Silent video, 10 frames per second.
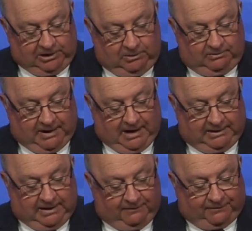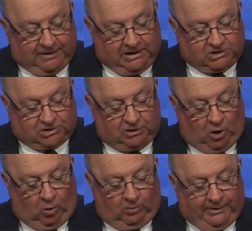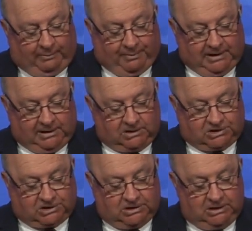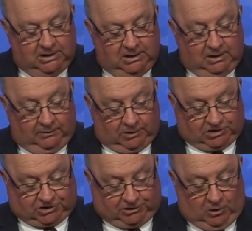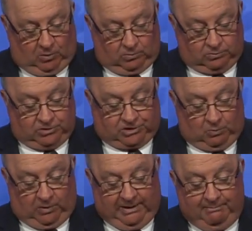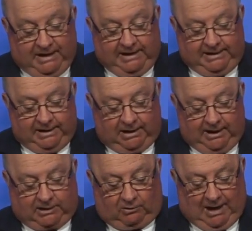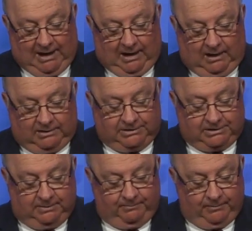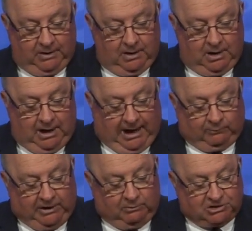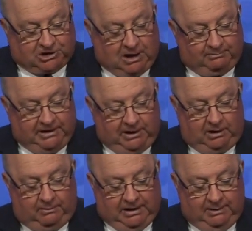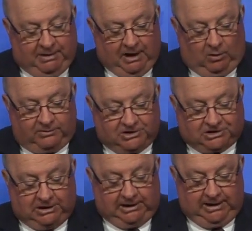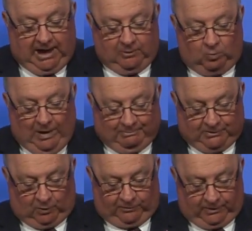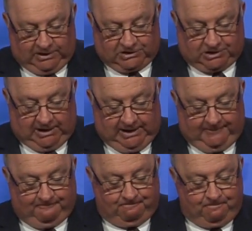you that if these should hold their peace, the stones would immediately cry out. And when he was come near, he beheld the city and wept over it, saying,